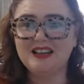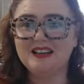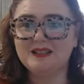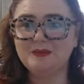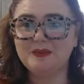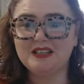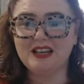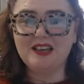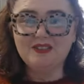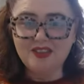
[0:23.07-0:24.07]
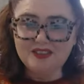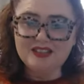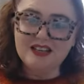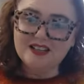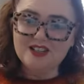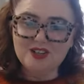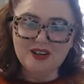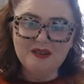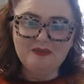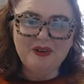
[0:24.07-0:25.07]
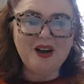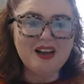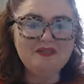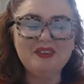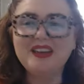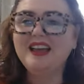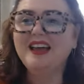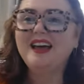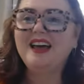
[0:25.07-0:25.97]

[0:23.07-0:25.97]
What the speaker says: a sweater, even though the sun is shining behind me.